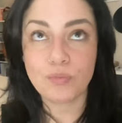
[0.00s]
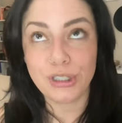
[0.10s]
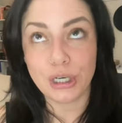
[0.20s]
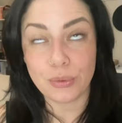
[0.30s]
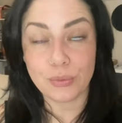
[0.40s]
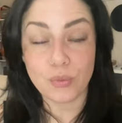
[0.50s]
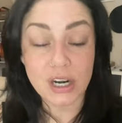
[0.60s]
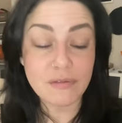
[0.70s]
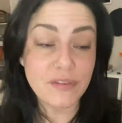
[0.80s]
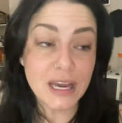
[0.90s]
you know, where
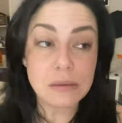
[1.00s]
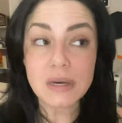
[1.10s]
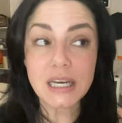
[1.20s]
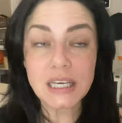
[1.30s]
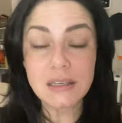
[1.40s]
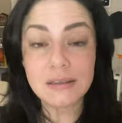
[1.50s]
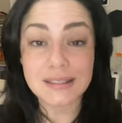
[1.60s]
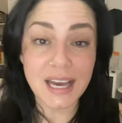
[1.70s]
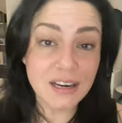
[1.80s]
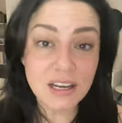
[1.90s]
to find money,
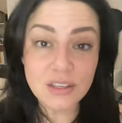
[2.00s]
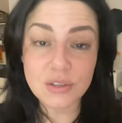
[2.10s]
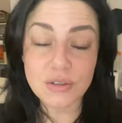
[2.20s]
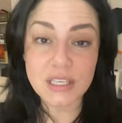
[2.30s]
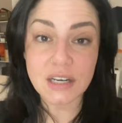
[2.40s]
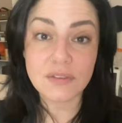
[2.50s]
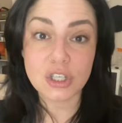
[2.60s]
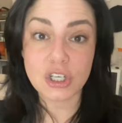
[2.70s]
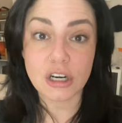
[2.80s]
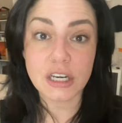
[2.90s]
side hustles that I've
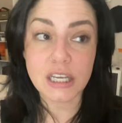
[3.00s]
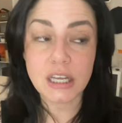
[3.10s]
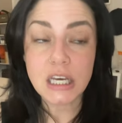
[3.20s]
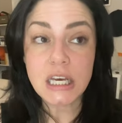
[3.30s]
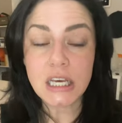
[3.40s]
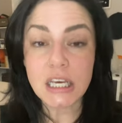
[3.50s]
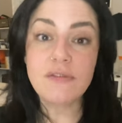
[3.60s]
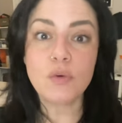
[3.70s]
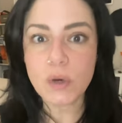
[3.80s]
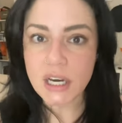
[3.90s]
started,
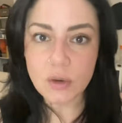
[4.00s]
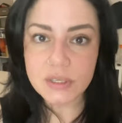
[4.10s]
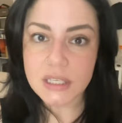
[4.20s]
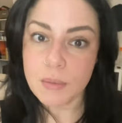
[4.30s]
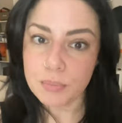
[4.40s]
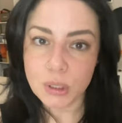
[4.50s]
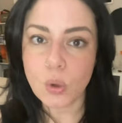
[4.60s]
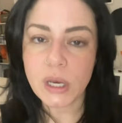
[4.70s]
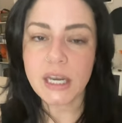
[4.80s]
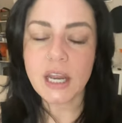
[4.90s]
even when I was
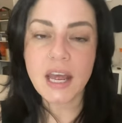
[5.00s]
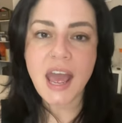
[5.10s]
employed.